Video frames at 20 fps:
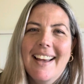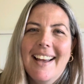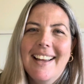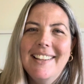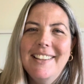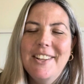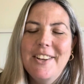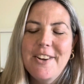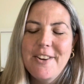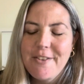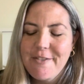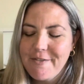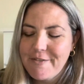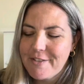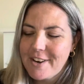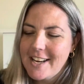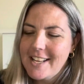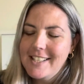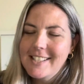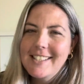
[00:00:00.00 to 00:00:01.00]
Hello
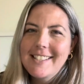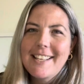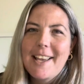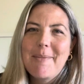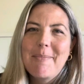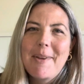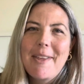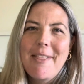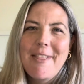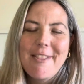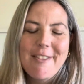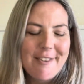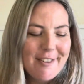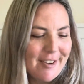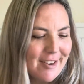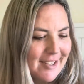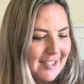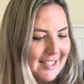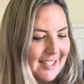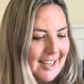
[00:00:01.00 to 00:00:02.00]
friends, happy
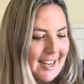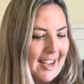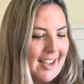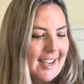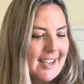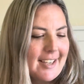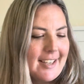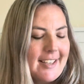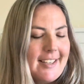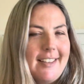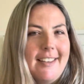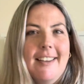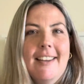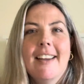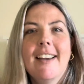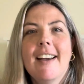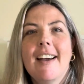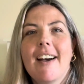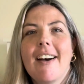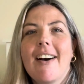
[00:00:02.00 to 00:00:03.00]
Thursday.
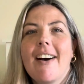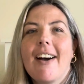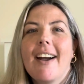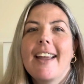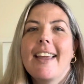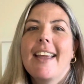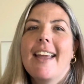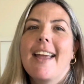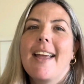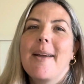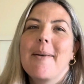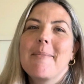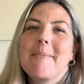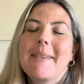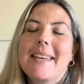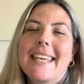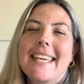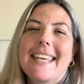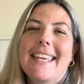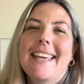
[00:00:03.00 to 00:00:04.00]
I am
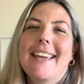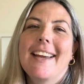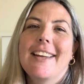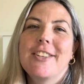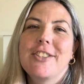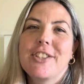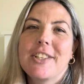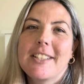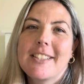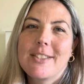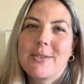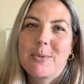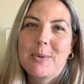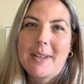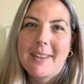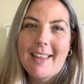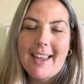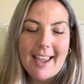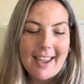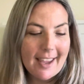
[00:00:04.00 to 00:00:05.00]
here just
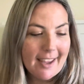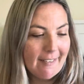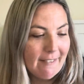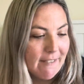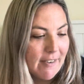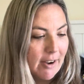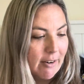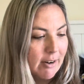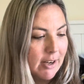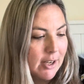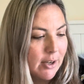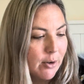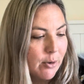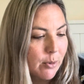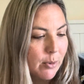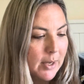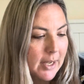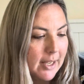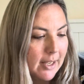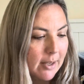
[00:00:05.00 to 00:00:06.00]
with a very
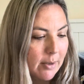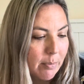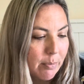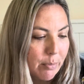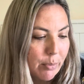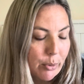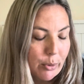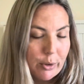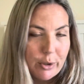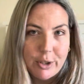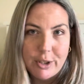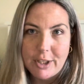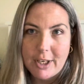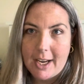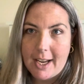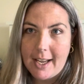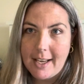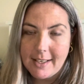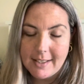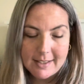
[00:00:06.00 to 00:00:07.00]
quick book
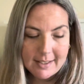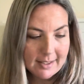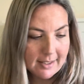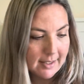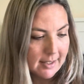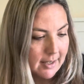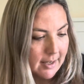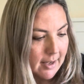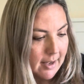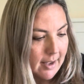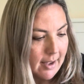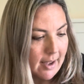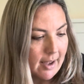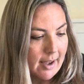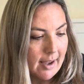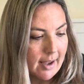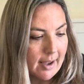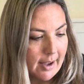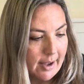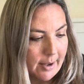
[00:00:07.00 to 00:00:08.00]
chat.
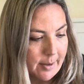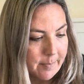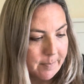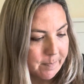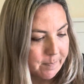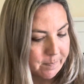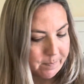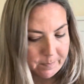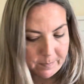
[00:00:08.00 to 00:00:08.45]
I